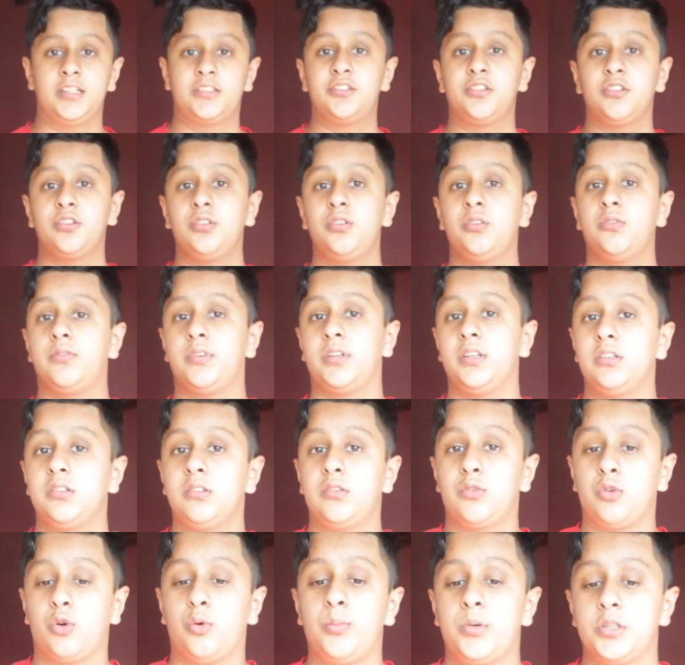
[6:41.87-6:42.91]
just revealed
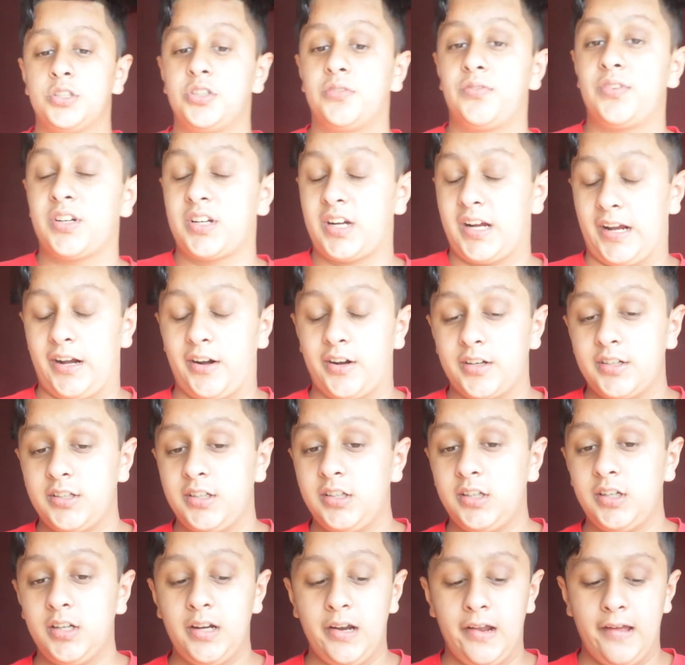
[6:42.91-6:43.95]
so much of her
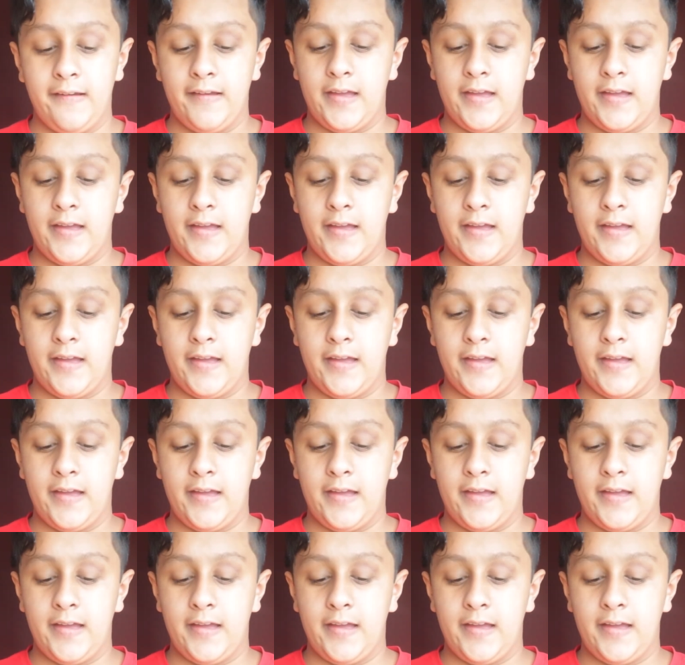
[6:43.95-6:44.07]
character,